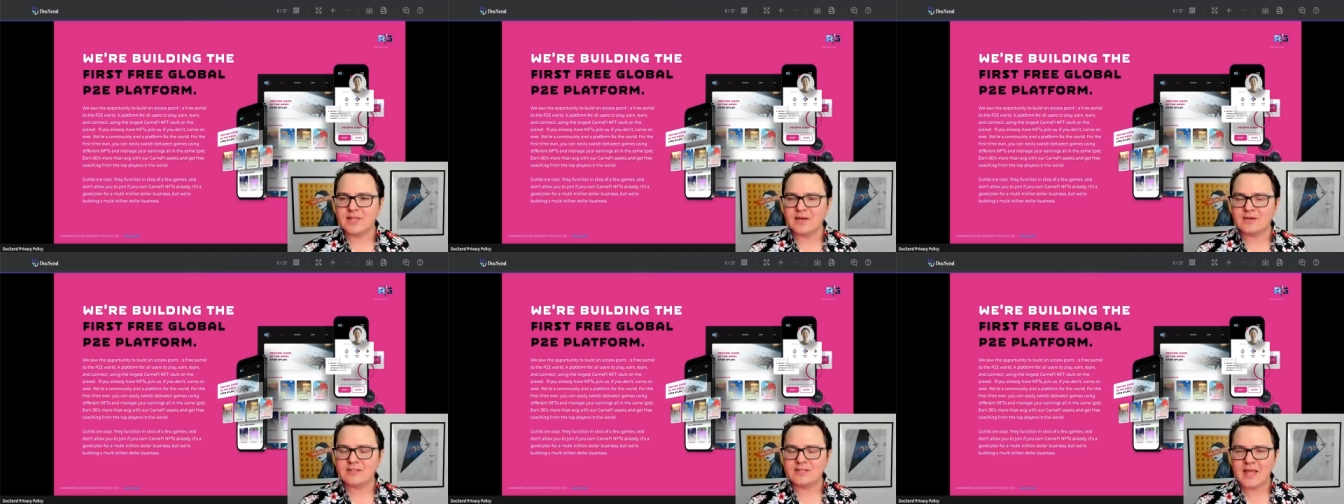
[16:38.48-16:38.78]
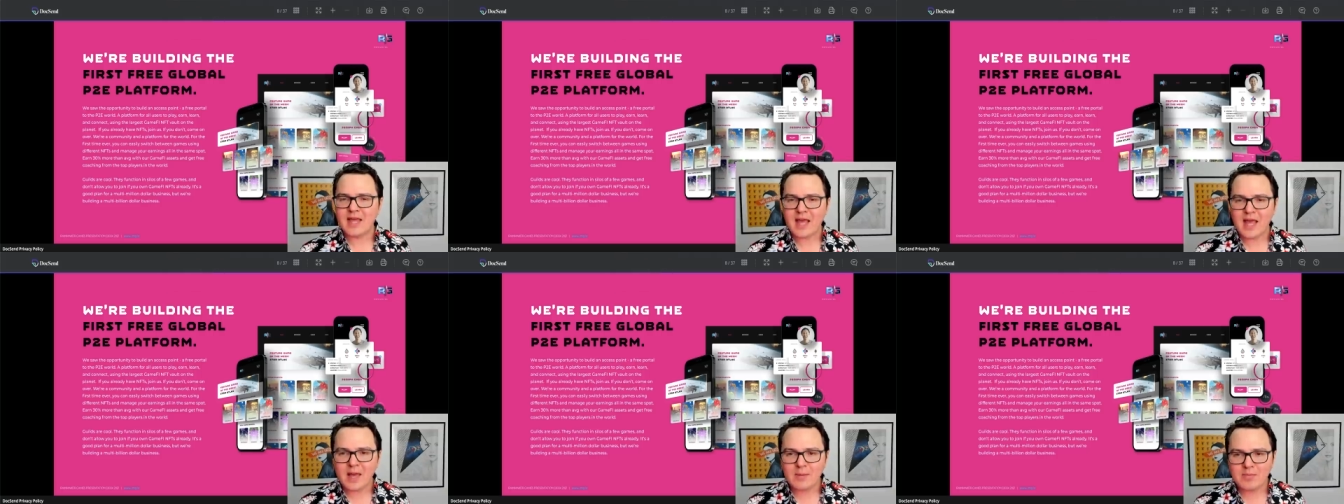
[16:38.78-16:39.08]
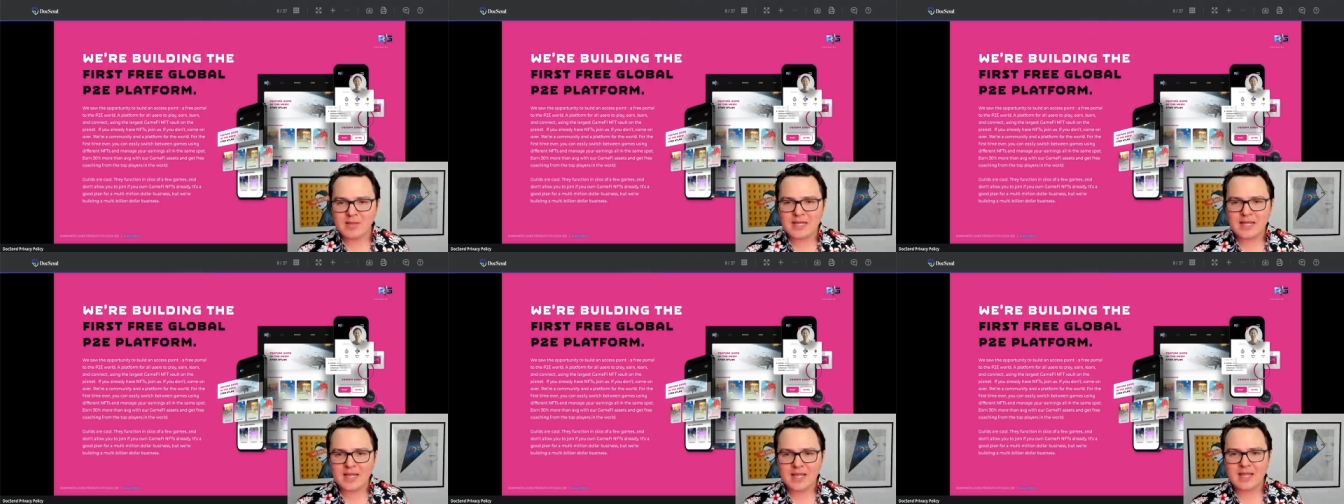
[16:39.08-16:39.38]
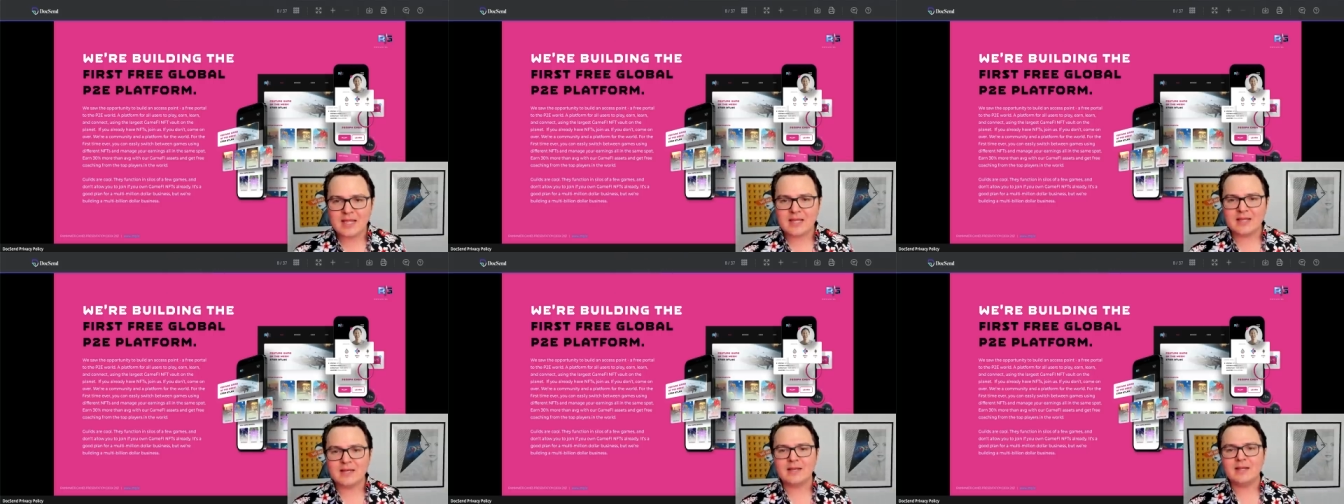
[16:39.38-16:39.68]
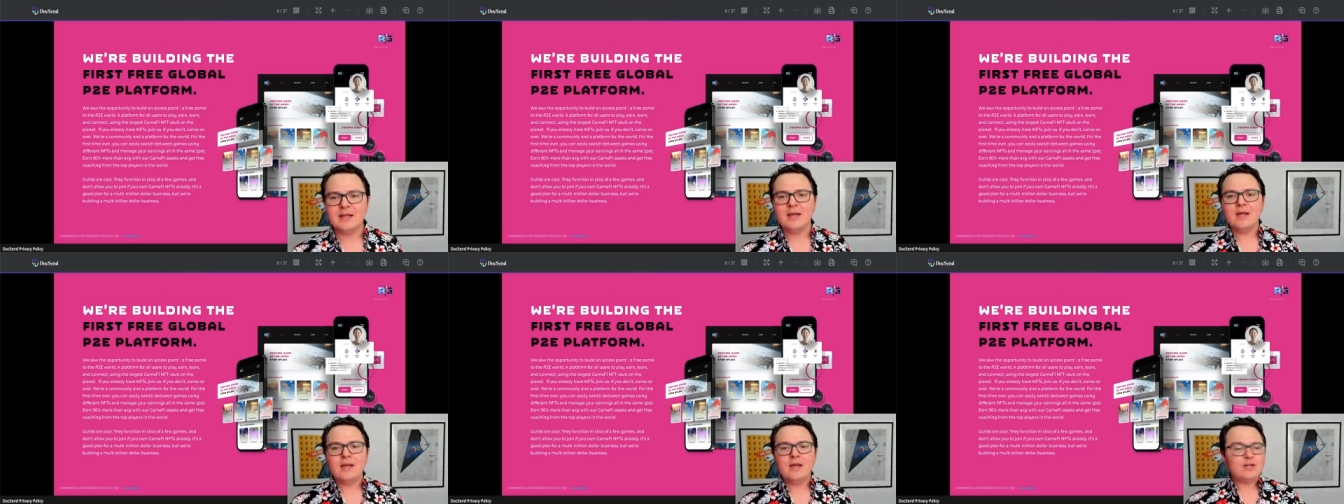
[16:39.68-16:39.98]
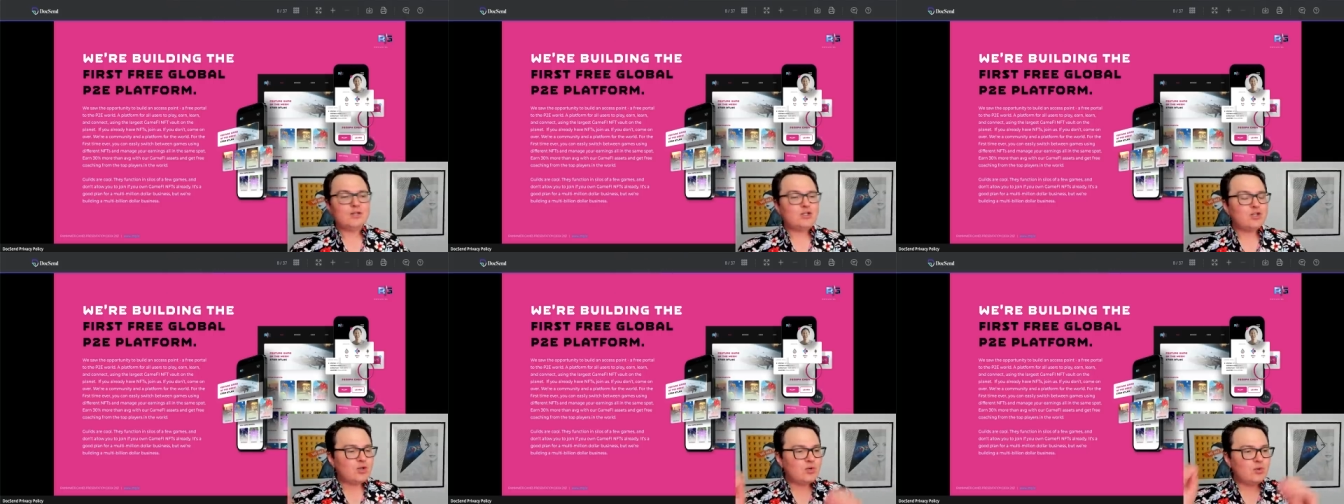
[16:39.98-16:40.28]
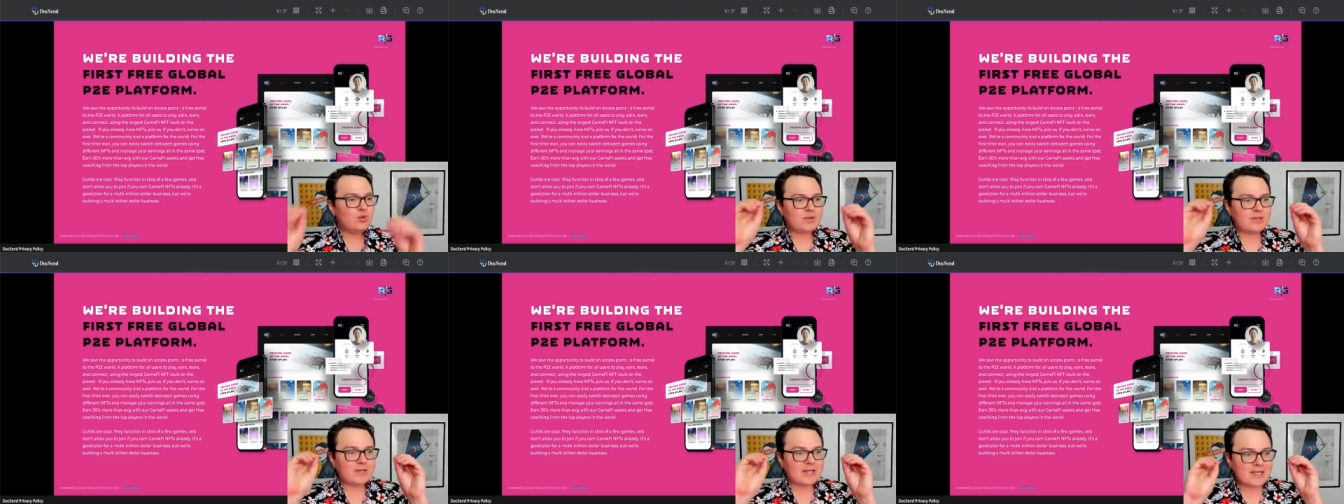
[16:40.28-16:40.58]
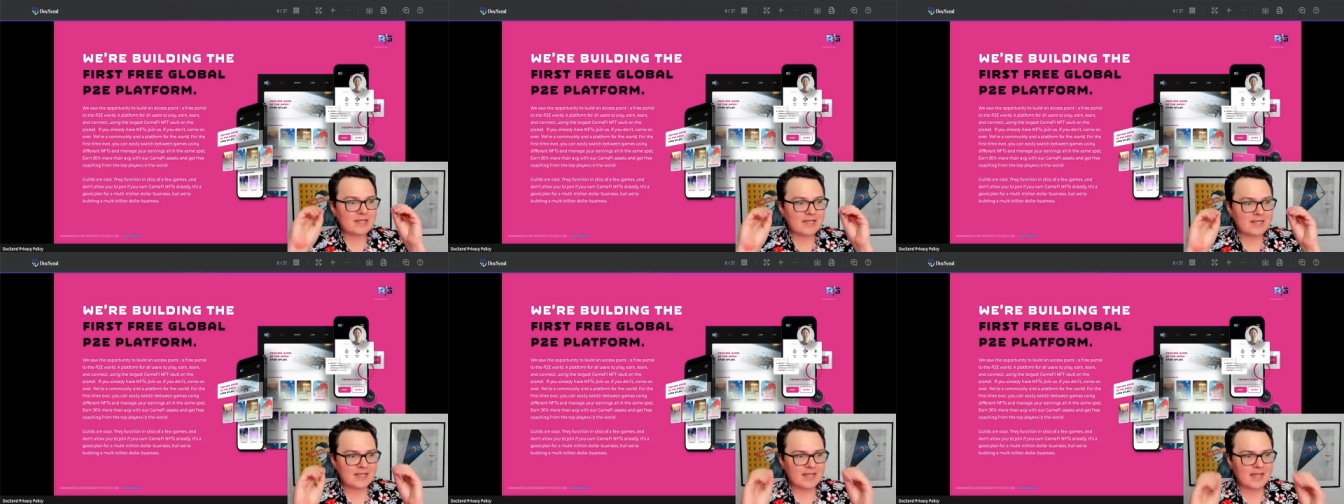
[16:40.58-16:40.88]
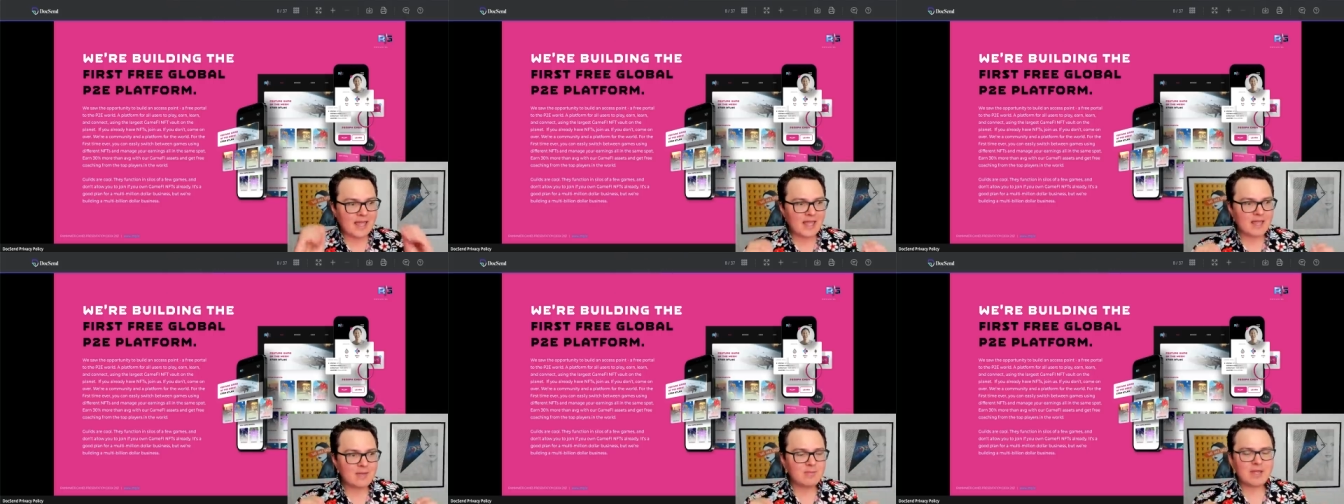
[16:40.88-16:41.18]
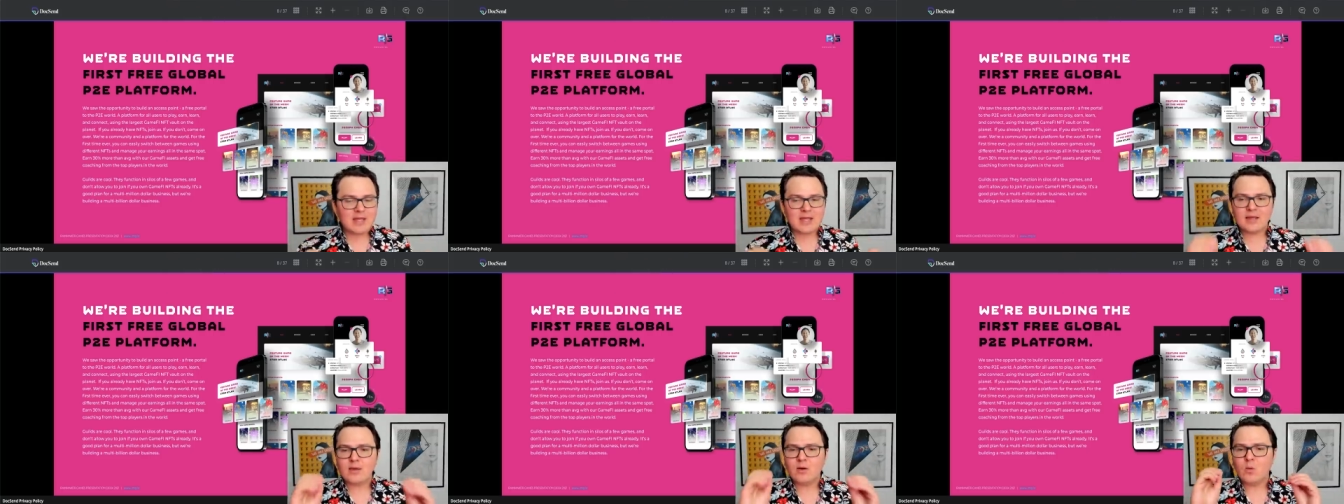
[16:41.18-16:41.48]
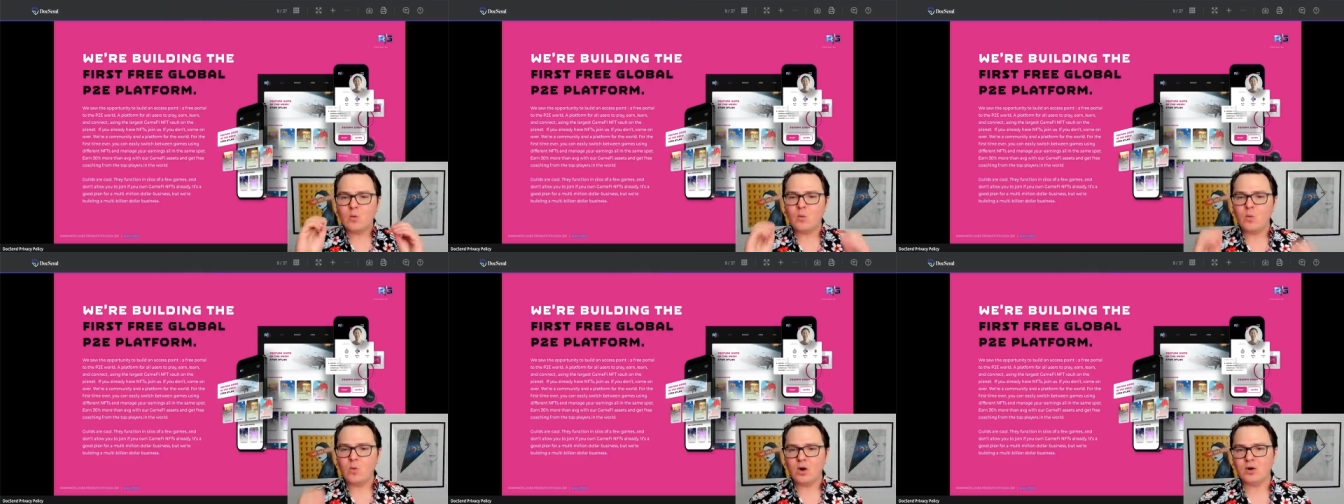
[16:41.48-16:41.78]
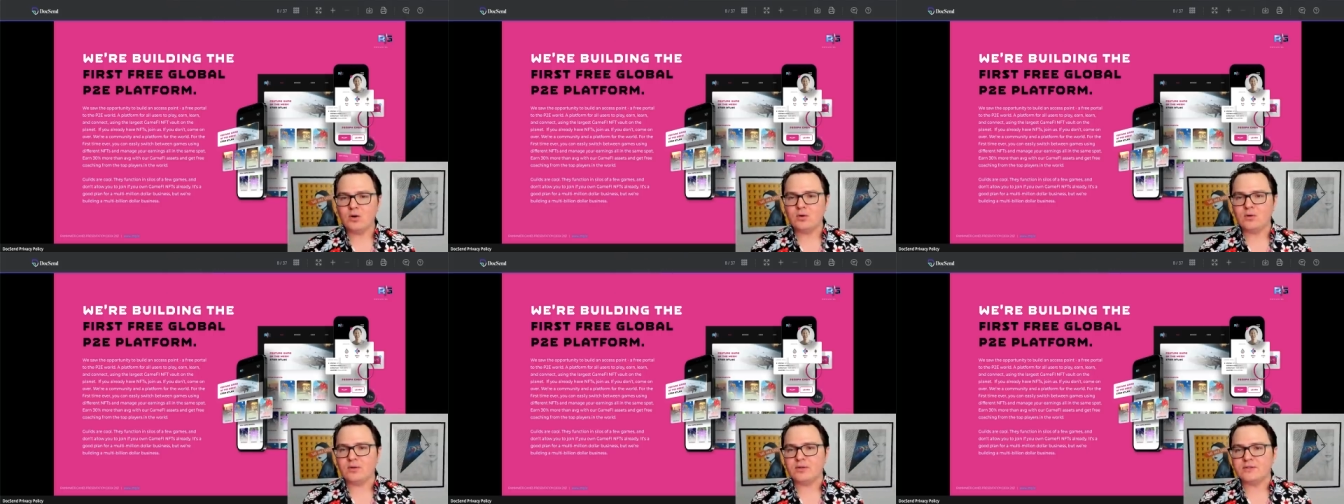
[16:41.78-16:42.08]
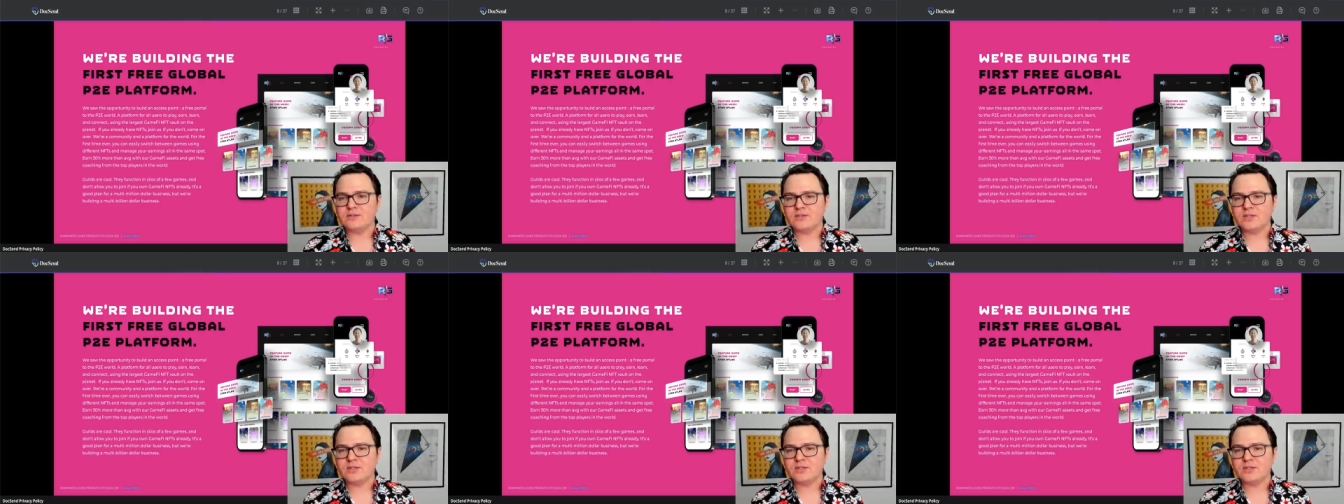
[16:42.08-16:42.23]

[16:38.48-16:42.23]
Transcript: they are tapping in to the gaming world.